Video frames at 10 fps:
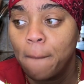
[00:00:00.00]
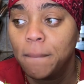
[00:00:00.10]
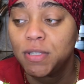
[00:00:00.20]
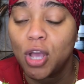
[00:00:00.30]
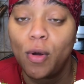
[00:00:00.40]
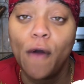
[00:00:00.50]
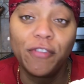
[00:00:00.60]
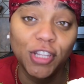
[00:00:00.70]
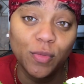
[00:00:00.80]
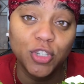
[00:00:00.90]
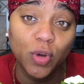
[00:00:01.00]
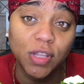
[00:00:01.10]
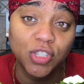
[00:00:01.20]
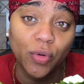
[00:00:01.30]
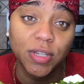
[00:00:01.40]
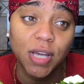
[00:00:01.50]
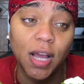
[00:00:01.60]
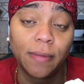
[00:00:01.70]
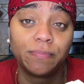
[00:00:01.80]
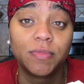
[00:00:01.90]
So hopefully you enjoyed the story
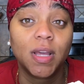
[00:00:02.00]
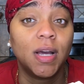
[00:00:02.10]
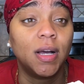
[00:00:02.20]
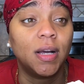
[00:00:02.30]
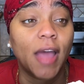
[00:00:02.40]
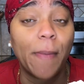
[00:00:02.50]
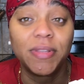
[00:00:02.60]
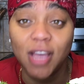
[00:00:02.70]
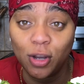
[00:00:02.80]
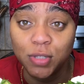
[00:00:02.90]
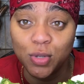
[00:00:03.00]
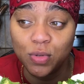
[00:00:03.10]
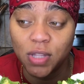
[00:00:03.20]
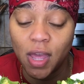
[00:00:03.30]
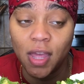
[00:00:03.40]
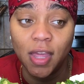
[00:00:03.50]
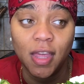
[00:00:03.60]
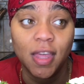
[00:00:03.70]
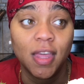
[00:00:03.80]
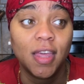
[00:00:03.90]
time. Happy Taco Tuesday.
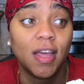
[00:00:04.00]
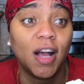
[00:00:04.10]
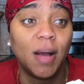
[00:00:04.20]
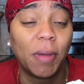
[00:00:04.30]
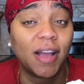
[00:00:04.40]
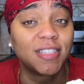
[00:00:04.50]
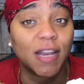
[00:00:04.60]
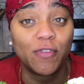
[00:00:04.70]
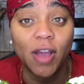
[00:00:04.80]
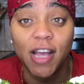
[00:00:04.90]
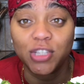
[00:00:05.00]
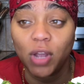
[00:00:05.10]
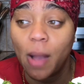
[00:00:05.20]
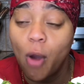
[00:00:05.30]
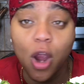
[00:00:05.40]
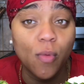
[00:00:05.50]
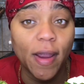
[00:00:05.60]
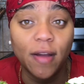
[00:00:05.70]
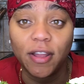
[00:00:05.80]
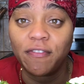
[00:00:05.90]
Like I said, if you guys are
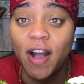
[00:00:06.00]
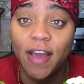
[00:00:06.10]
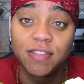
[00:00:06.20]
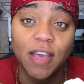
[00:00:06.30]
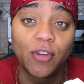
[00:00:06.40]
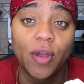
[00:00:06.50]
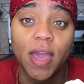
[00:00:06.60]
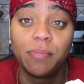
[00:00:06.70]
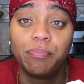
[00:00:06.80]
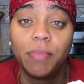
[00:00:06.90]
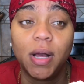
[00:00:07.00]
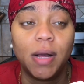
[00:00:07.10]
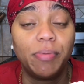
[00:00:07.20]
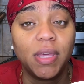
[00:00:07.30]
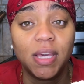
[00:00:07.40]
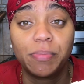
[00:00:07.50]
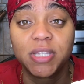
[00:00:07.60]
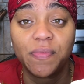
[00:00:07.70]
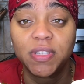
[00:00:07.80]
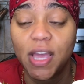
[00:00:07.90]
around at 5, 7, or 8 p.m.
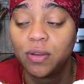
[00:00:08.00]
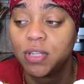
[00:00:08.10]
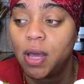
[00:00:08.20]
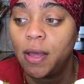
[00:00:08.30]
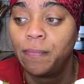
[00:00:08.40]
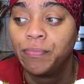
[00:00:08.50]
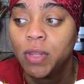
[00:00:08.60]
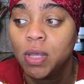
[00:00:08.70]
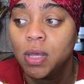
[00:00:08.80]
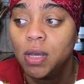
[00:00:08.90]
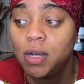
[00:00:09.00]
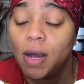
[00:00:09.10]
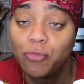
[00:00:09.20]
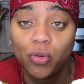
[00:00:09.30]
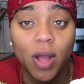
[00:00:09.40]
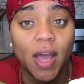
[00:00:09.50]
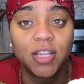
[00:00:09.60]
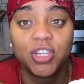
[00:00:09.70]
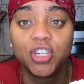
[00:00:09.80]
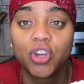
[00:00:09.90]
Pacific Standard Time, come through the
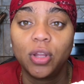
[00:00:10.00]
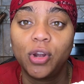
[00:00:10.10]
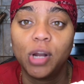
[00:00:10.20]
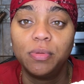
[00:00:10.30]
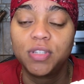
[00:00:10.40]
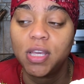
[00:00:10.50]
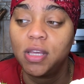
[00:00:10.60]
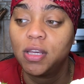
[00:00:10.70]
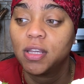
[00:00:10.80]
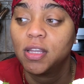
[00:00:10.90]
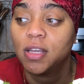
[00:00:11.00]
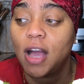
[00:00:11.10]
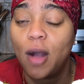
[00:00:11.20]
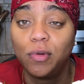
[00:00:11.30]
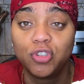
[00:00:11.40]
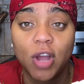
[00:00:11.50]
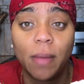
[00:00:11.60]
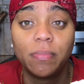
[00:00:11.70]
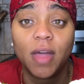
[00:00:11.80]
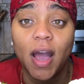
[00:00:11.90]
IG Shirley Girl Boutique. I will
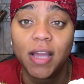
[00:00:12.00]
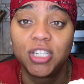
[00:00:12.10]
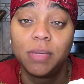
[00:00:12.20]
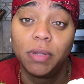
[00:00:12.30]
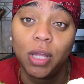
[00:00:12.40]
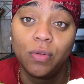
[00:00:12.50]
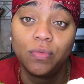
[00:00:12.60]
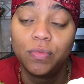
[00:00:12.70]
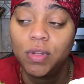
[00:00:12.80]
drop the IG below.